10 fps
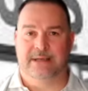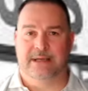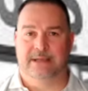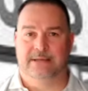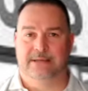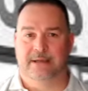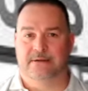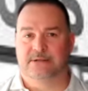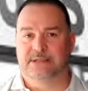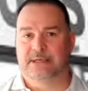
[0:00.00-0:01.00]
And
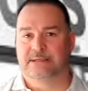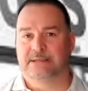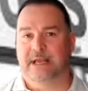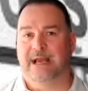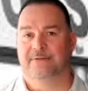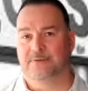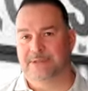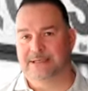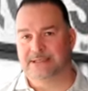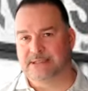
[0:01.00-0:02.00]
there's things that have to
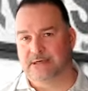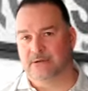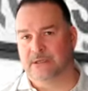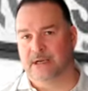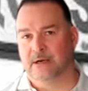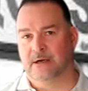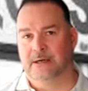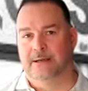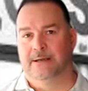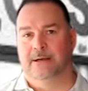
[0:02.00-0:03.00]
be considered there.
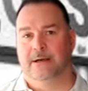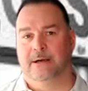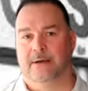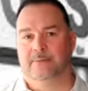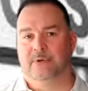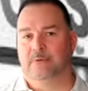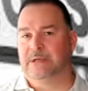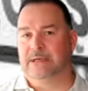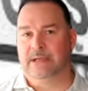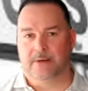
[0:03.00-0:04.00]
But
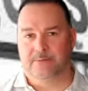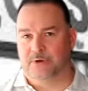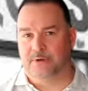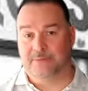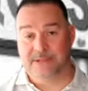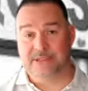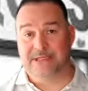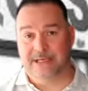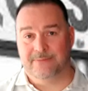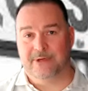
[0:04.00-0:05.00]
we can help pretty much
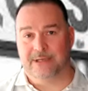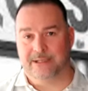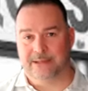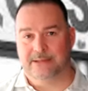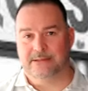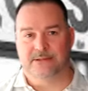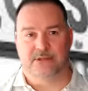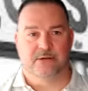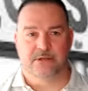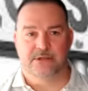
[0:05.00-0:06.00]
anybody. And
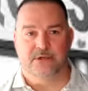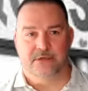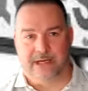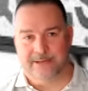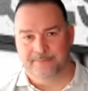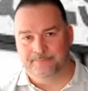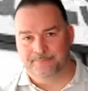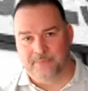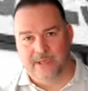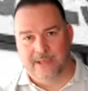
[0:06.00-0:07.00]
so long as you're not
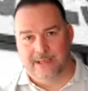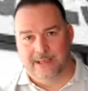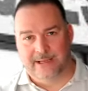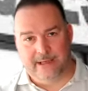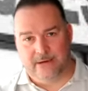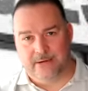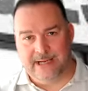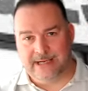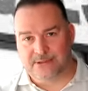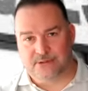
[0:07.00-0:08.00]
an
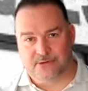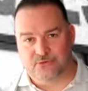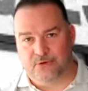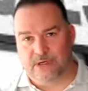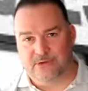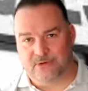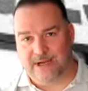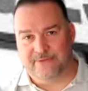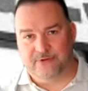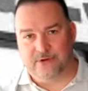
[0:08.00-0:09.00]
international drug
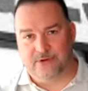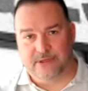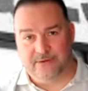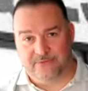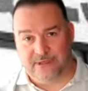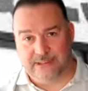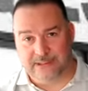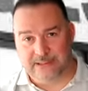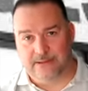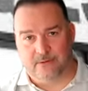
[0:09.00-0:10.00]
trafficker
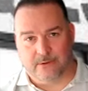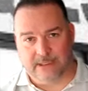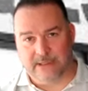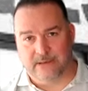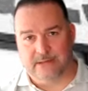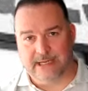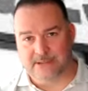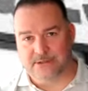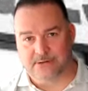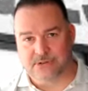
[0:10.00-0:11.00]
convicted, or an
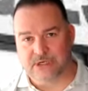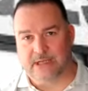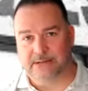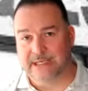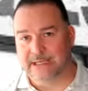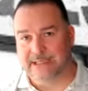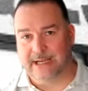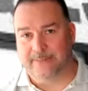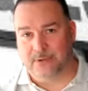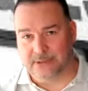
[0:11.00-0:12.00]
international child
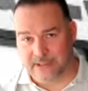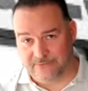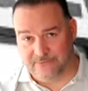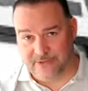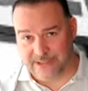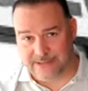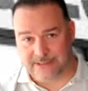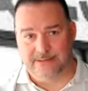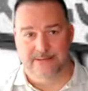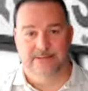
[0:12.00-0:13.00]
kidnapper
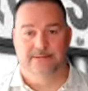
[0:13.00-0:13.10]
convicted.